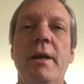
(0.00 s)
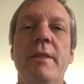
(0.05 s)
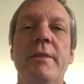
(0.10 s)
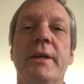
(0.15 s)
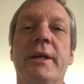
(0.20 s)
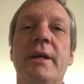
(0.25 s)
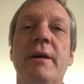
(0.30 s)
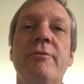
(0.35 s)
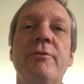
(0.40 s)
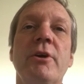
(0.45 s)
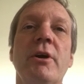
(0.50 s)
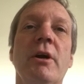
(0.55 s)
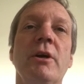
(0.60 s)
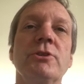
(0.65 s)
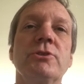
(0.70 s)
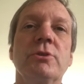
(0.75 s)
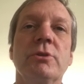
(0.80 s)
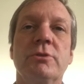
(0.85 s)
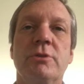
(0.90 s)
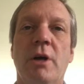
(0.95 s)
The governor
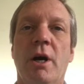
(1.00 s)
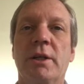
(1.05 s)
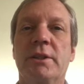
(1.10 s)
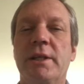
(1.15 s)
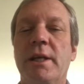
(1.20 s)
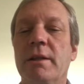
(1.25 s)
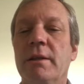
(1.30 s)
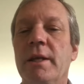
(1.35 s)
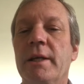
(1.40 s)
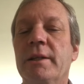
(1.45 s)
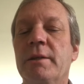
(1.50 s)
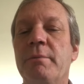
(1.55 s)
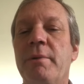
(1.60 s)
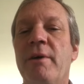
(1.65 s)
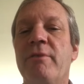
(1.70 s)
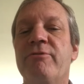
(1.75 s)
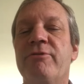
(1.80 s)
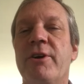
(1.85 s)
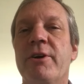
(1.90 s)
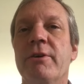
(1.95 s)
also talked at length
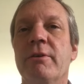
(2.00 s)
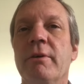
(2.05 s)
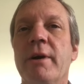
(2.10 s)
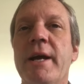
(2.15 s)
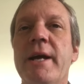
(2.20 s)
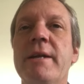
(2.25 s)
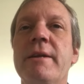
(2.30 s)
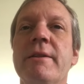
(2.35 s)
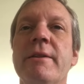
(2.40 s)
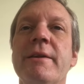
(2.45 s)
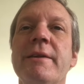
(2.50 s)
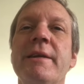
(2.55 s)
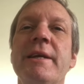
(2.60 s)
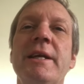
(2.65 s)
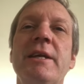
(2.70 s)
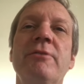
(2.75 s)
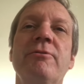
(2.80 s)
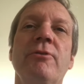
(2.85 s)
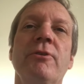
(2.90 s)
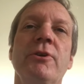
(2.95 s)
about federal aid and the
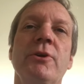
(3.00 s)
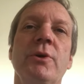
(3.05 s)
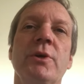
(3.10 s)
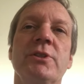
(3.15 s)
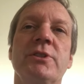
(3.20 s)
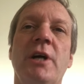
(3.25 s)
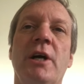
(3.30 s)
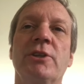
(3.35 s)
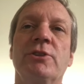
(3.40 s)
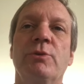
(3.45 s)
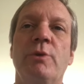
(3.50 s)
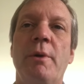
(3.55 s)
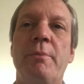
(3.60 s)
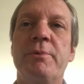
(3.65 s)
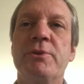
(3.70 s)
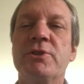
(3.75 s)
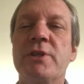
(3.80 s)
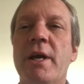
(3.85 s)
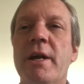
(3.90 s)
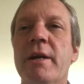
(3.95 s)
need for the U.S. House of
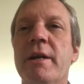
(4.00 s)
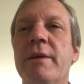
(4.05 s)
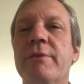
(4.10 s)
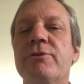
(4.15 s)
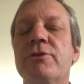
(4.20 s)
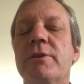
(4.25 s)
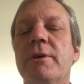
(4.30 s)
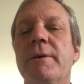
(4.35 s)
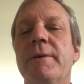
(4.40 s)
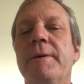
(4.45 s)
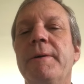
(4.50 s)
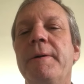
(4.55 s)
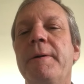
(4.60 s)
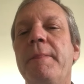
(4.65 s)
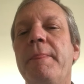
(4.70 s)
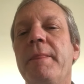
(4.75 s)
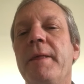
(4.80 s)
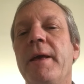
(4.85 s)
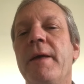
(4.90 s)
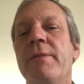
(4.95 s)
Representatives
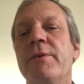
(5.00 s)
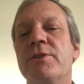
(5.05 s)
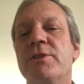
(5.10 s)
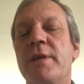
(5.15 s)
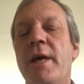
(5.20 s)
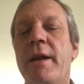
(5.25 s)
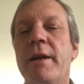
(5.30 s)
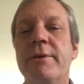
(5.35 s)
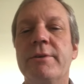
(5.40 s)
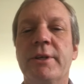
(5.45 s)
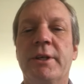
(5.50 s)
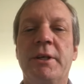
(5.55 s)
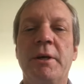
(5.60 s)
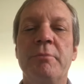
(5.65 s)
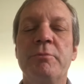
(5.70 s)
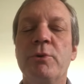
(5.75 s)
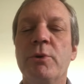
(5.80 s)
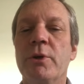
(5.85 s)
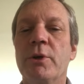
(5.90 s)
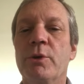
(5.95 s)
and the Senate to
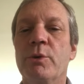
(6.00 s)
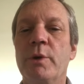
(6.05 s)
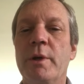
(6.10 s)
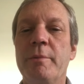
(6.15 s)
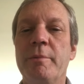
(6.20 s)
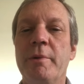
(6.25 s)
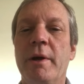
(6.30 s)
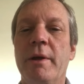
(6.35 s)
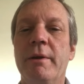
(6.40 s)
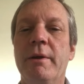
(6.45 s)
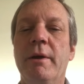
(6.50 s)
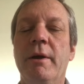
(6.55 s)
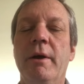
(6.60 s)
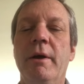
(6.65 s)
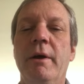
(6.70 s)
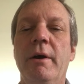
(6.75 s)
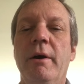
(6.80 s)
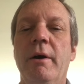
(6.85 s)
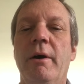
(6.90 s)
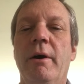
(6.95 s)
come to an agreement
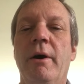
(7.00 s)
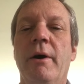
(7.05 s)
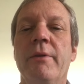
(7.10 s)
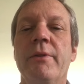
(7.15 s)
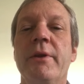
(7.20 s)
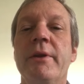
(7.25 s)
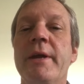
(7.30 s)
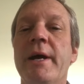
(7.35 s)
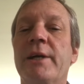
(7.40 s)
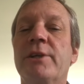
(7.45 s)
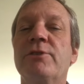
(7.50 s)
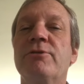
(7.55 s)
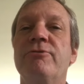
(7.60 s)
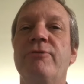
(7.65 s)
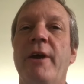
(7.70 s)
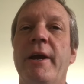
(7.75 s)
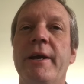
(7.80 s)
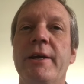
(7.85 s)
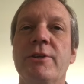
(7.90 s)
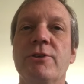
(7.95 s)
on the next
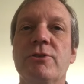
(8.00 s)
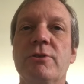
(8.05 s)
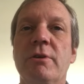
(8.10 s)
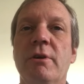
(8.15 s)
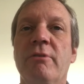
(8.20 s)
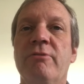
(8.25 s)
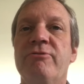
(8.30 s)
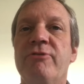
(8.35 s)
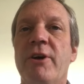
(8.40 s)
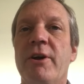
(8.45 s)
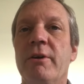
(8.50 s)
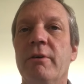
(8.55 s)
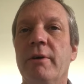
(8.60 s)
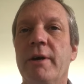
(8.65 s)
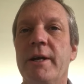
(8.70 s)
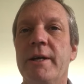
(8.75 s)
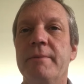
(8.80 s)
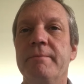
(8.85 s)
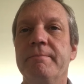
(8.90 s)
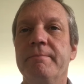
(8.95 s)
phase of federal
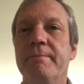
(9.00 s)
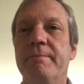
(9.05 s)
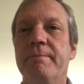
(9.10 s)
aid.